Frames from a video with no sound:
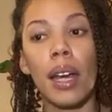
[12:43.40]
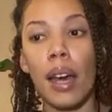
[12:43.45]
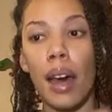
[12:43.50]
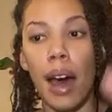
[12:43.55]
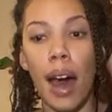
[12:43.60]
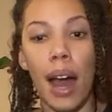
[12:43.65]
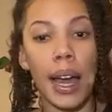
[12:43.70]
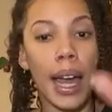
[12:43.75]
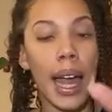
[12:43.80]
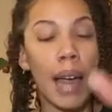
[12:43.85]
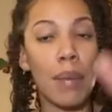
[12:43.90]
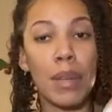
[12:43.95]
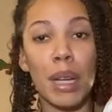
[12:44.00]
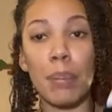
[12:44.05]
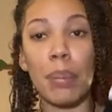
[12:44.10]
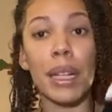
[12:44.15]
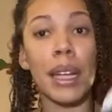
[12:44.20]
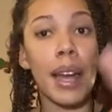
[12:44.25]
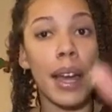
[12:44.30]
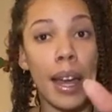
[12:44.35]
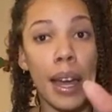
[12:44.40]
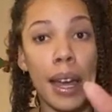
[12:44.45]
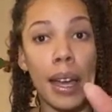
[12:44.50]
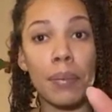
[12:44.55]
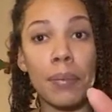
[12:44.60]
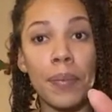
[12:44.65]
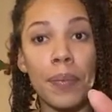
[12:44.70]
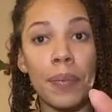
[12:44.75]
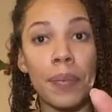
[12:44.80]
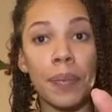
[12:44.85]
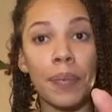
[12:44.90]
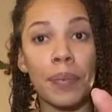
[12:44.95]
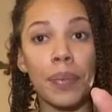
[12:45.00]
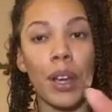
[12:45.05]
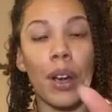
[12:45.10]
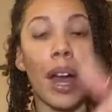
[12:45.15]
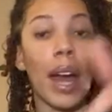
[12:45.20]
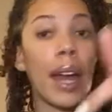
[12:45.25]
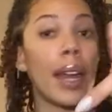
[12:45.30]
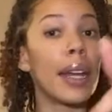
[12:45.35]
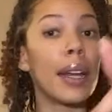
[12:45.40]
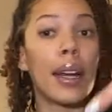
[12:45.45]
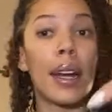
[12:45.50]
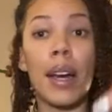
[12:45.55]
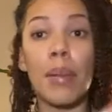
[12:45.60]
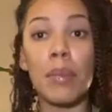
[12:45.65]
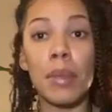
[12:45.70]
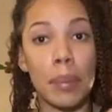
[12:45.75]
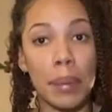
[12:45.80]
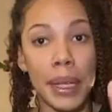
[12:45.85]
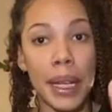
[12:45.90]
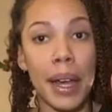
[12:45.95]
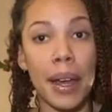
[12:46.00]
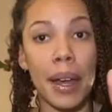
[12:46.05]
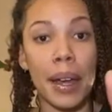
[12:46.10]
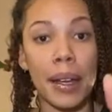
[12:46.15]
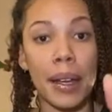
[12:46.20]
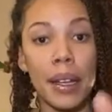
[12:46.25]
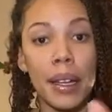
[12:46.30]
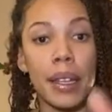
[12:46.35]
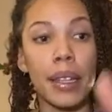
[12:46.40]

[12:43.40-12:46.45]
I came to play, or I didn't come to play.